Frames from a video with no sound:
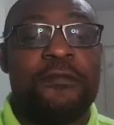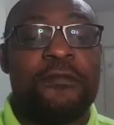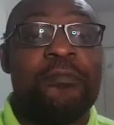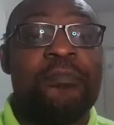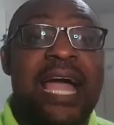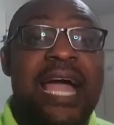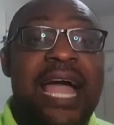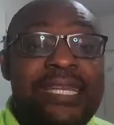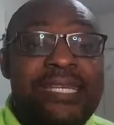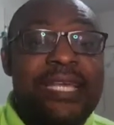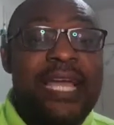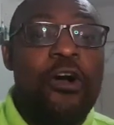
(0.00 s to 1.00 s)
from the
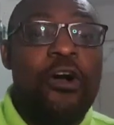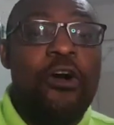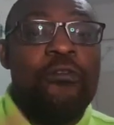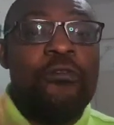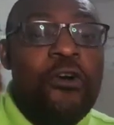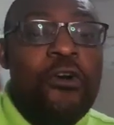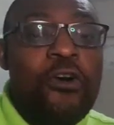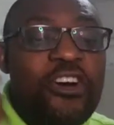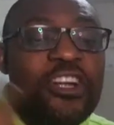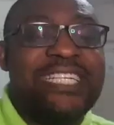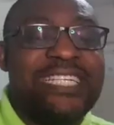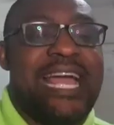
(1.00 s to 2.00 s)
idea of
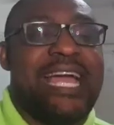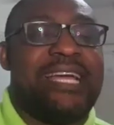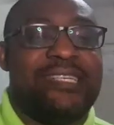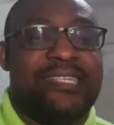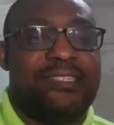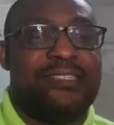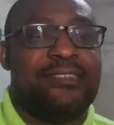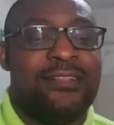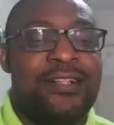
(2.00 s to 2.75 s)
contract